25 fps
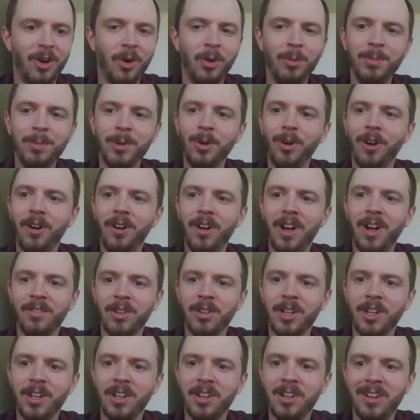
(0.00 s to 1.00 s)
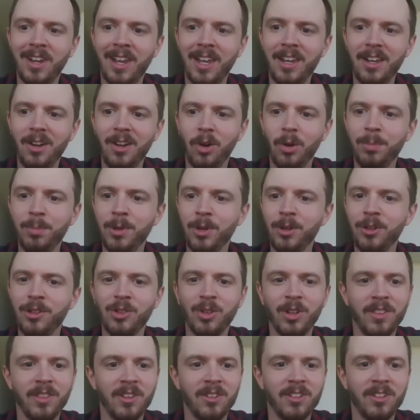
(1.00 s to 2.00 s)
Hope you all have a good day. Hope you
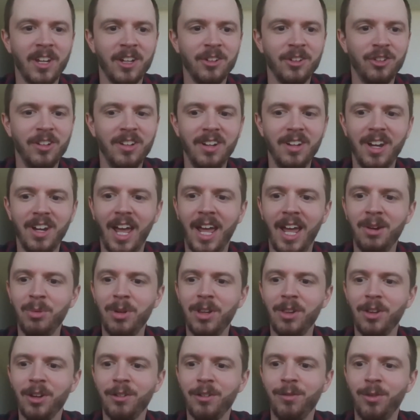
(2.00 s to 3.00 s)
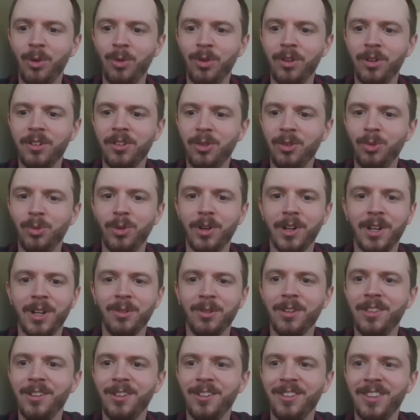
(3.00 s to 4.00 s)
enjoyed the session, and we look forward to working
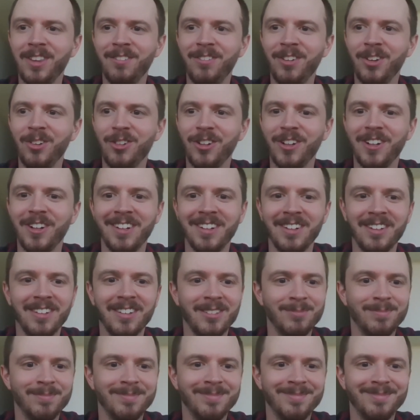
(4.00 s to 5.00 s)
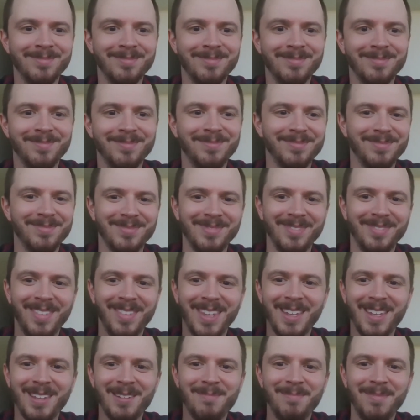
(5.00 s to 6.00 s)
with you in the future.
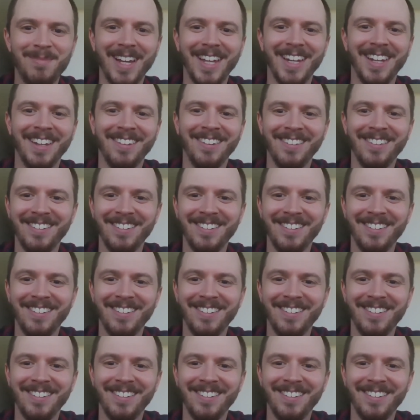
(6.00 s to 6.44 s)
Bye.